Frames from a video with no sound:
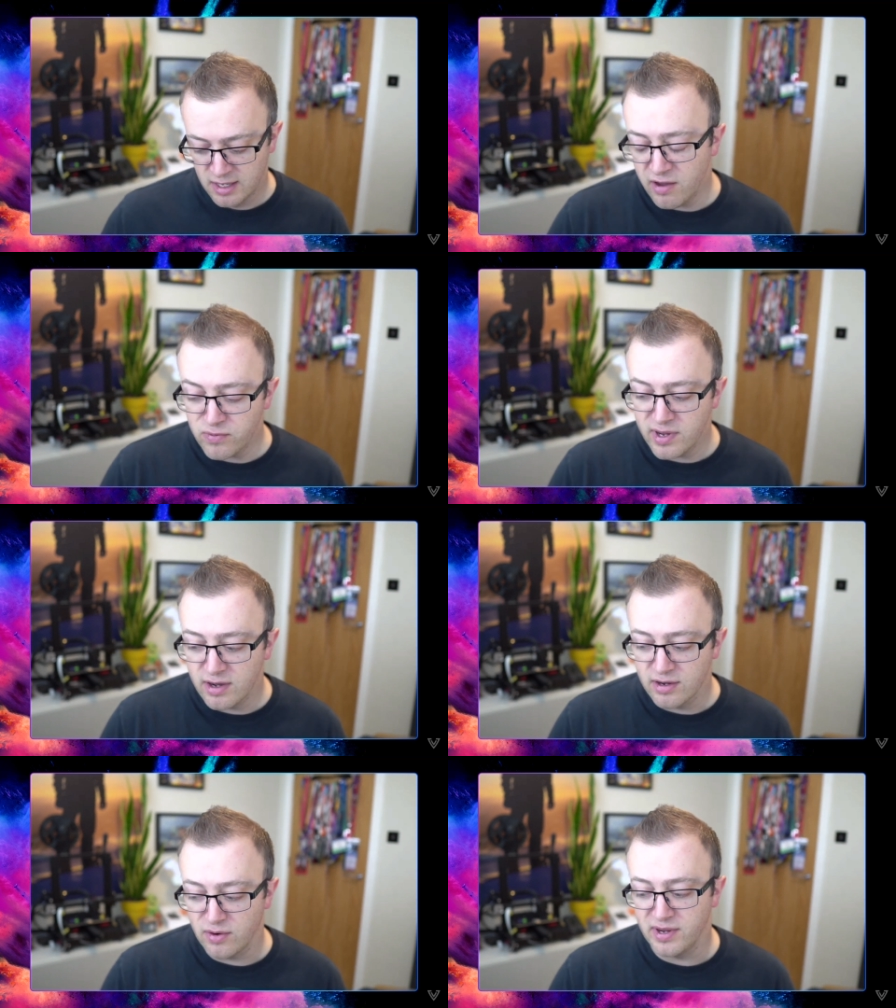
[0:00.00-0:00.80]
If we
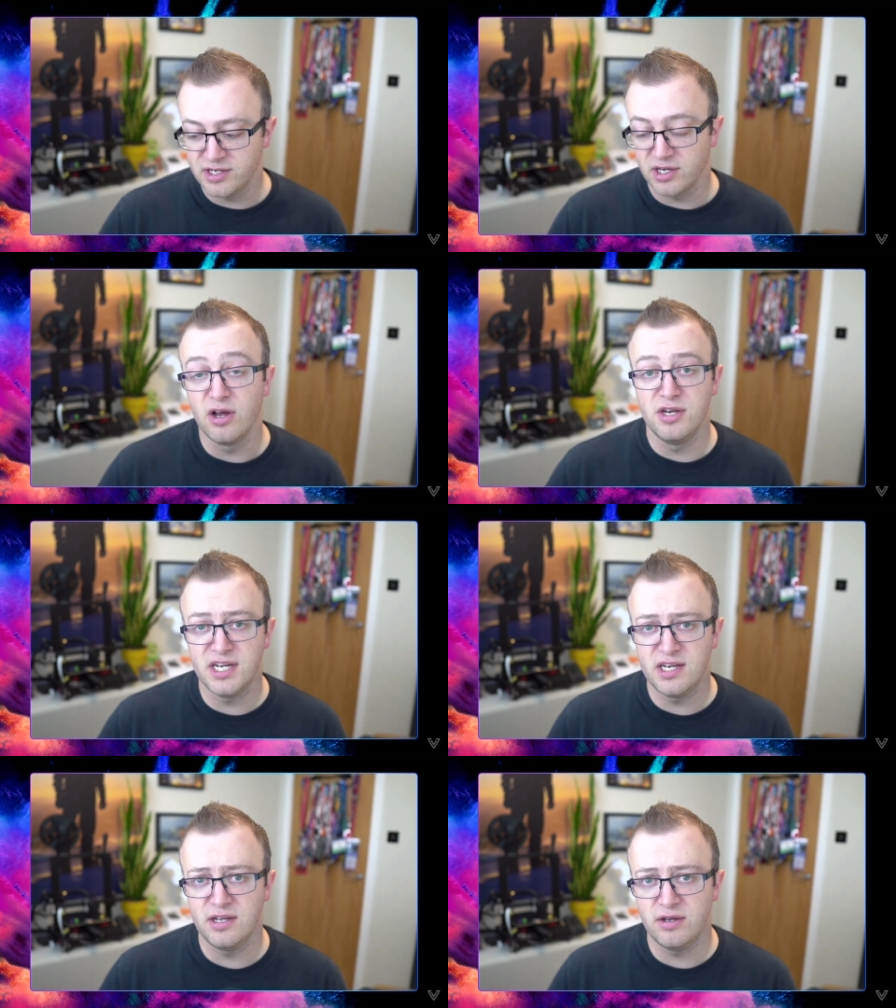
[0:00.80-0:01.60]
are going to
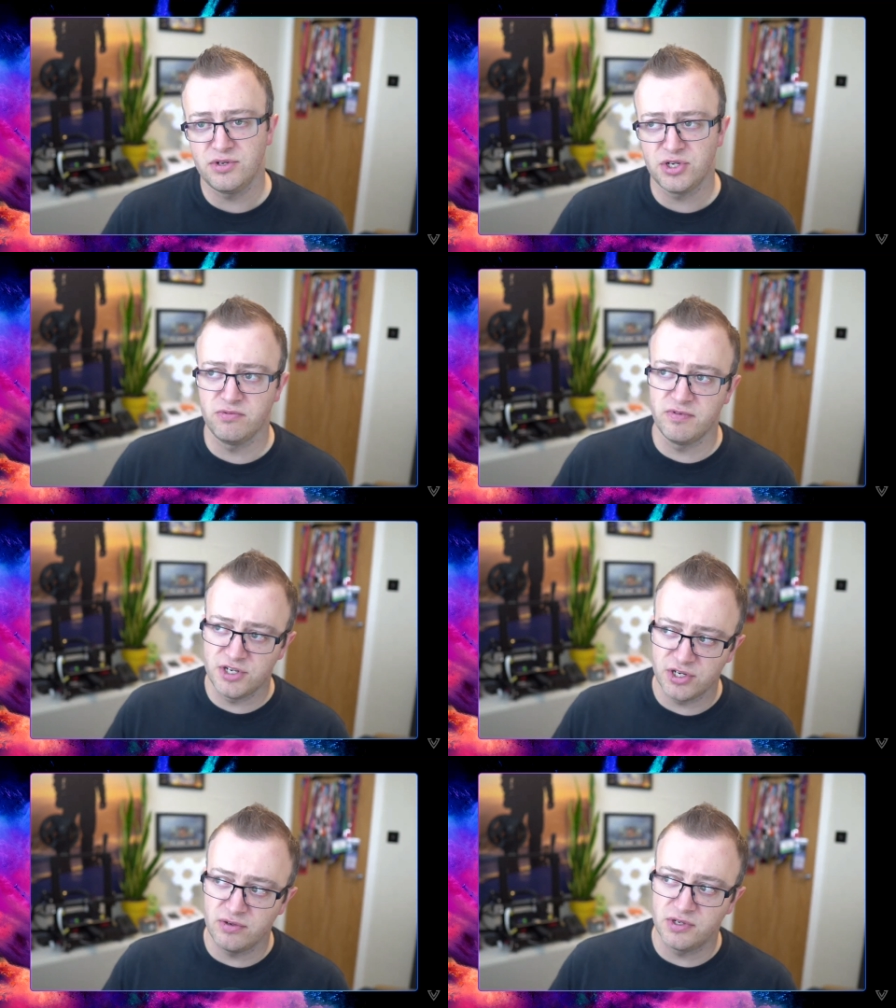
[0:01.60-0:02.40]
continue to
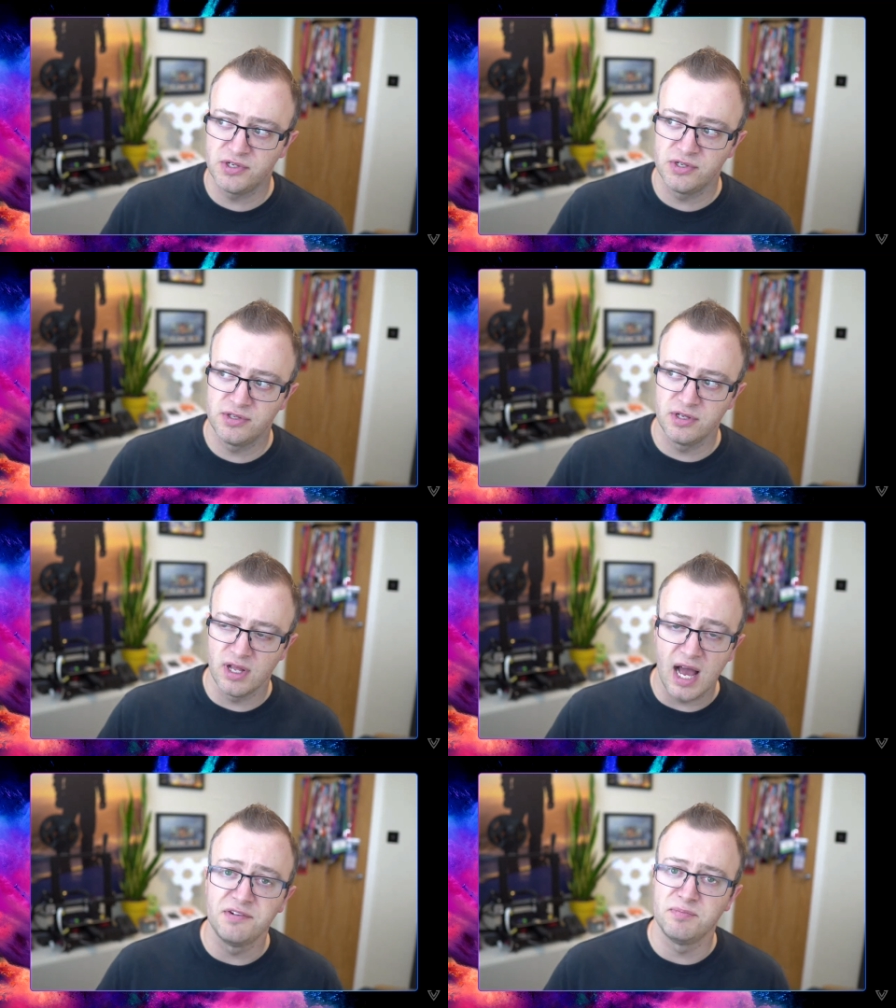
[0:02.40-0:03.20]
reduce the
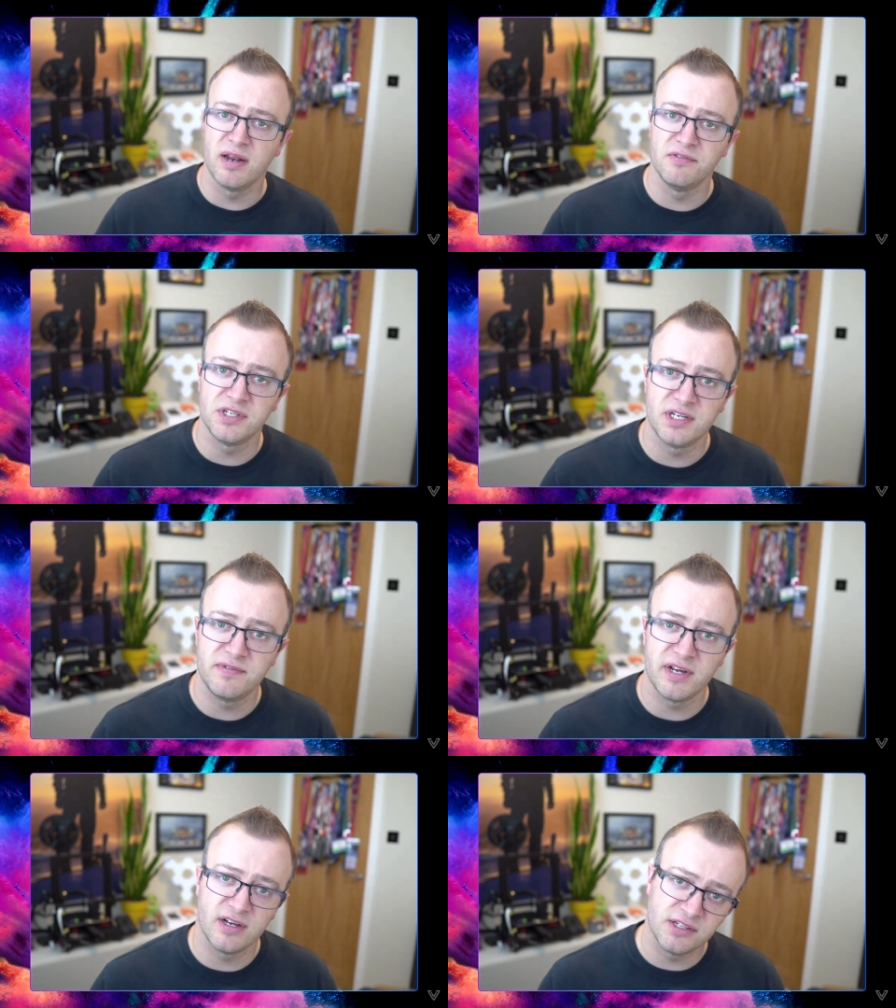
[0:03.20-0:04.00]
lifespan of
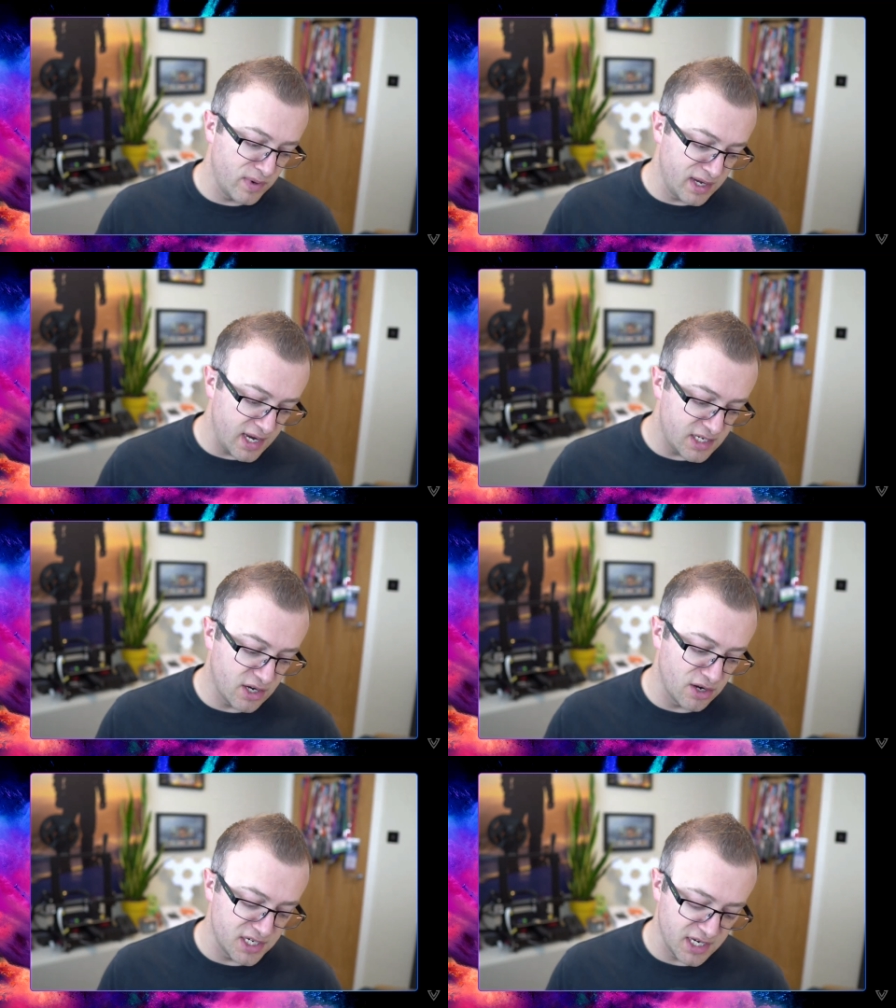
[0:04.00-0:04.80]
certificates, we need to
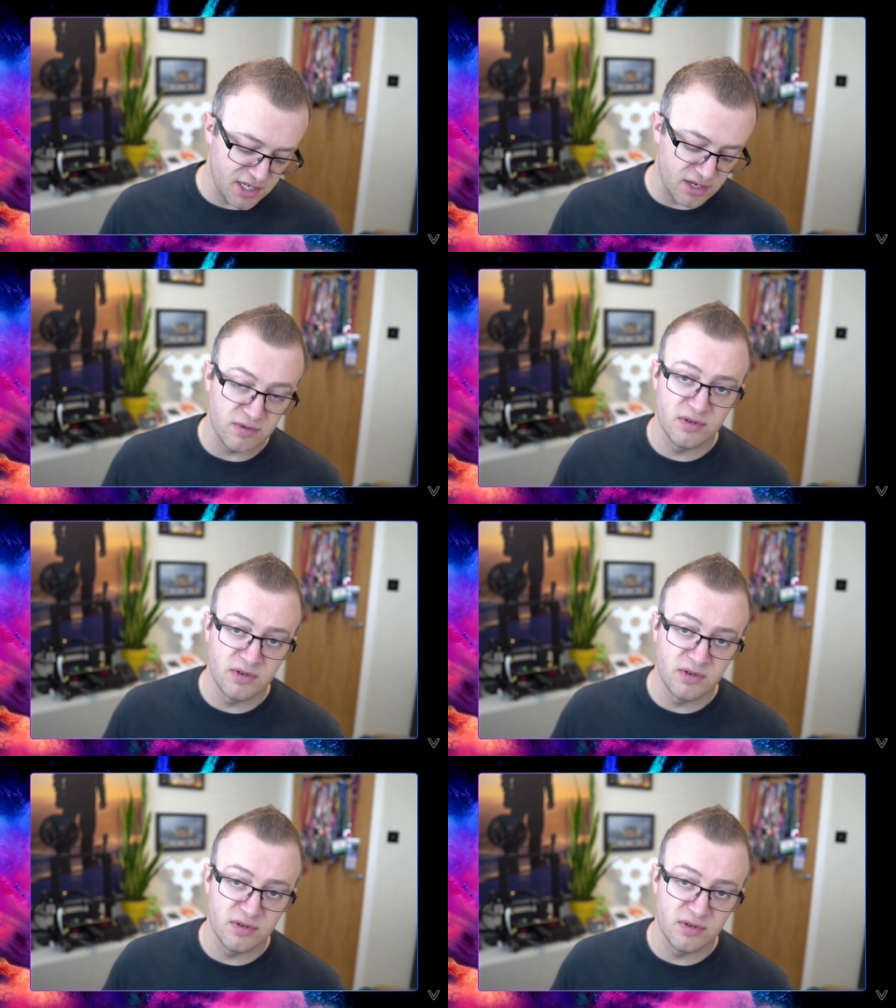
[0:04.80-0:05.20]
continue